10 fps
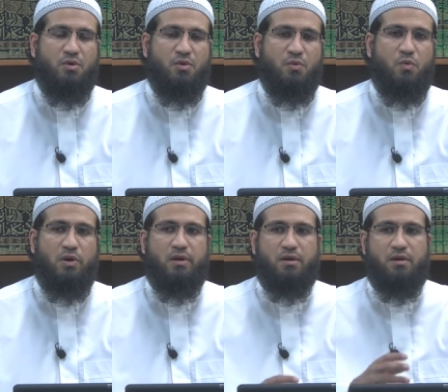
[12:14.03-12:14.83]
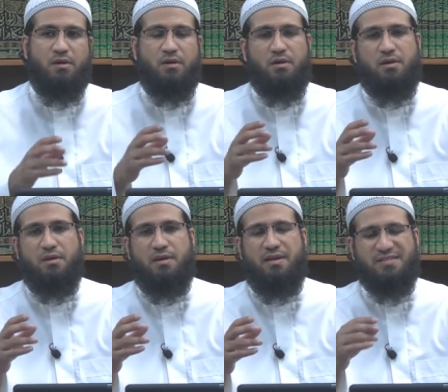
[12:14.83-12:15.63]
where
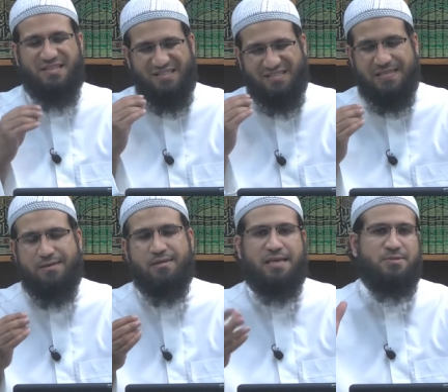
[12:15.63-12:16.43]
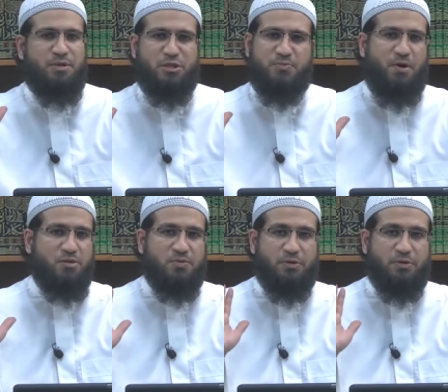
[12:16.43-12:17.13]
it is concealed as much as possible.